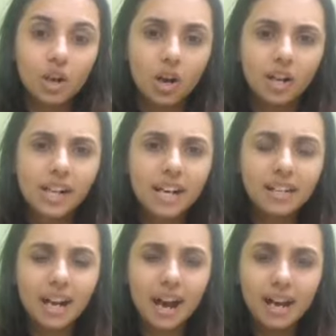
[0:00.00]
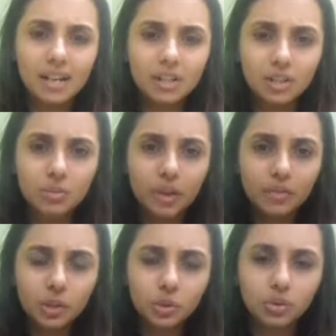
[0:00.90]
Alright, I'll just wait
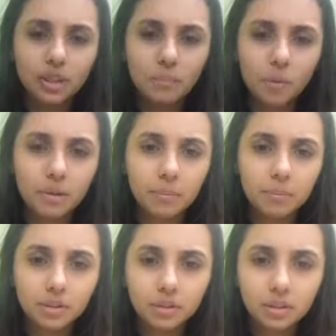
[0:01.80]
for two, three more people.